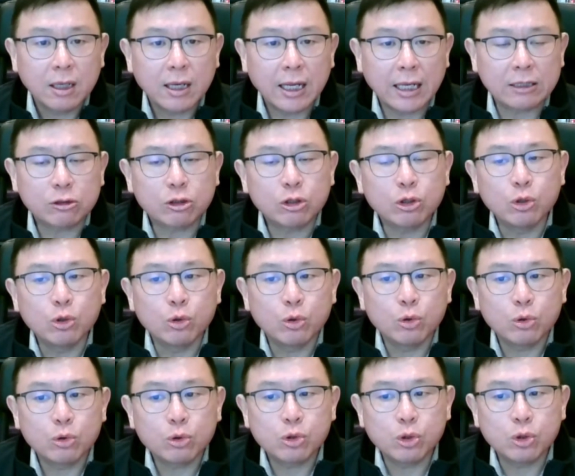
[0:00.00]
Like
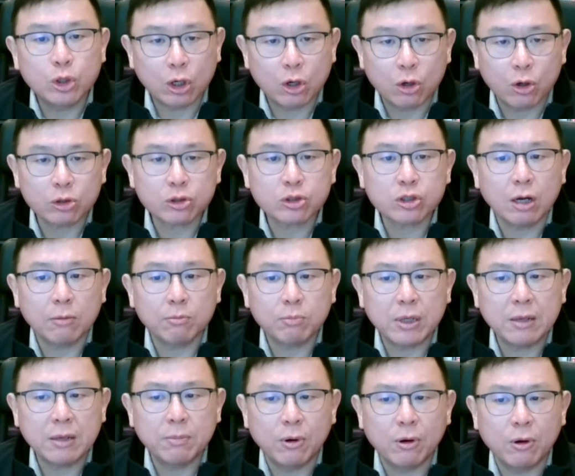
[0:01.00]
to the Kherson
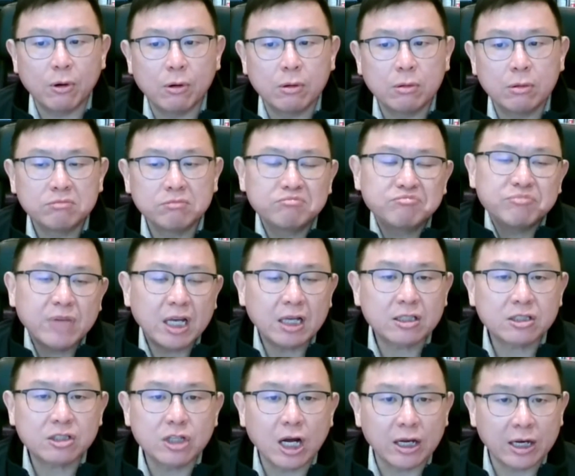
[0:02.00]
people,
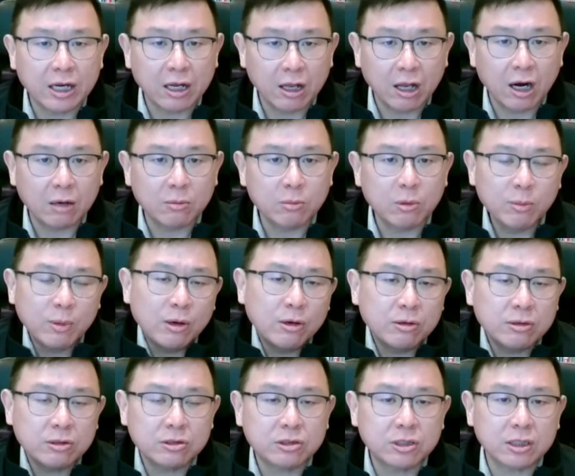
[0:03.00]
it's not
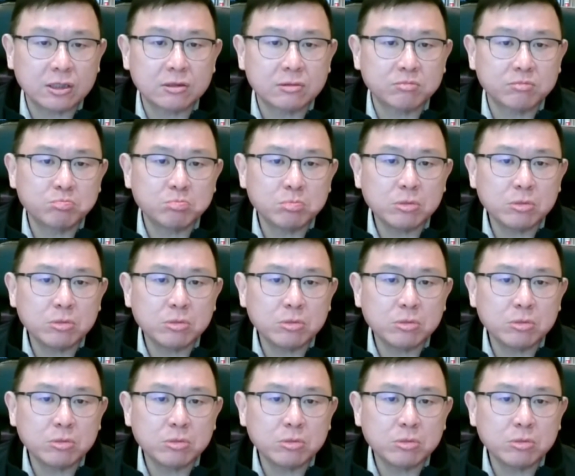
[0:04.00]
alarmable. It's just